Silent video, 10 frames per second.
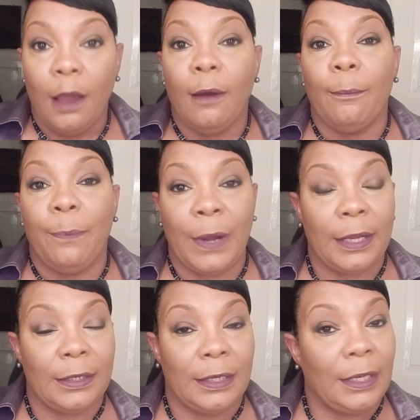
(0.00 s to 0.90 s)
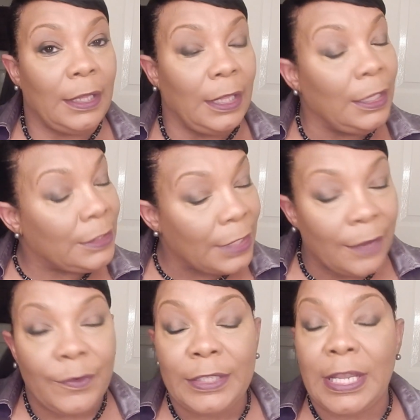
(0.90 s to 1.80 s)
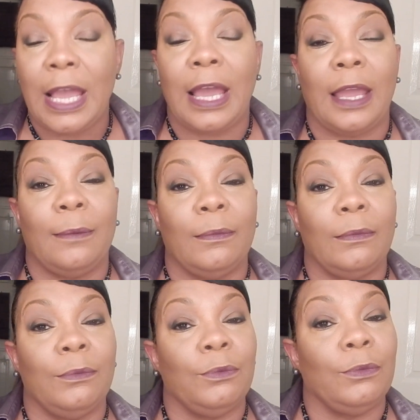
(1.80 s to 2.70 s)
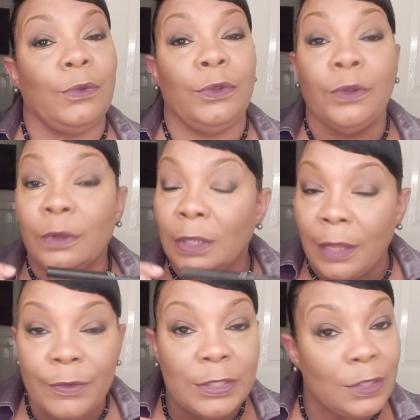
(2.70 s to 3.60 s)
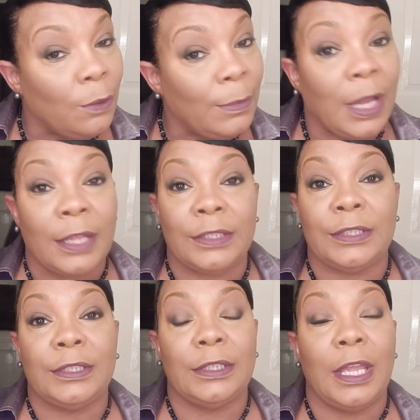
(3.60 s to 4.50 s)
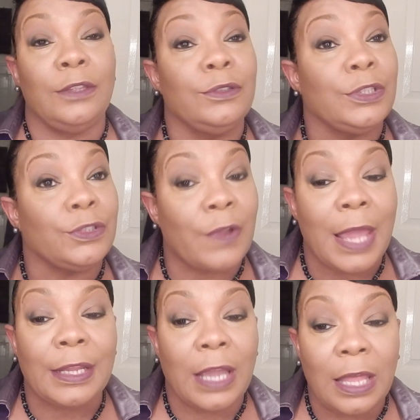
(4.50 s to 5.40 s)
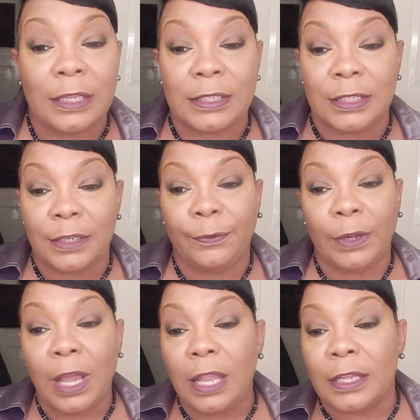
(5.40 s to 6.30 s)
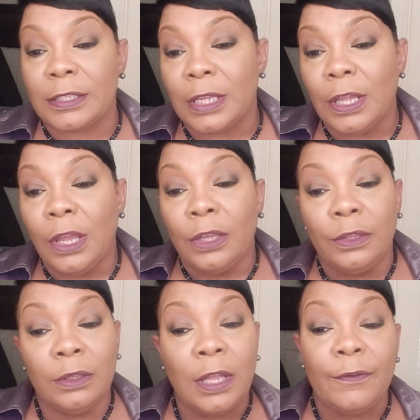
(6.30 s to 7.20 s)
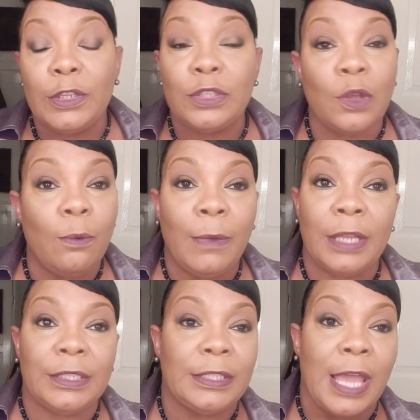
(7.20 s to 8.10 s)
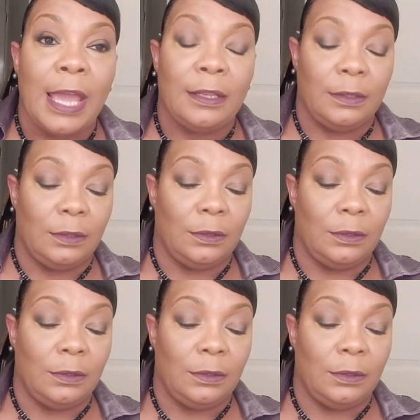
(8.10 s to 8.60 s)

but each and every time you'll love it so much, and you should try the colors, the different colors. You'll love it so much that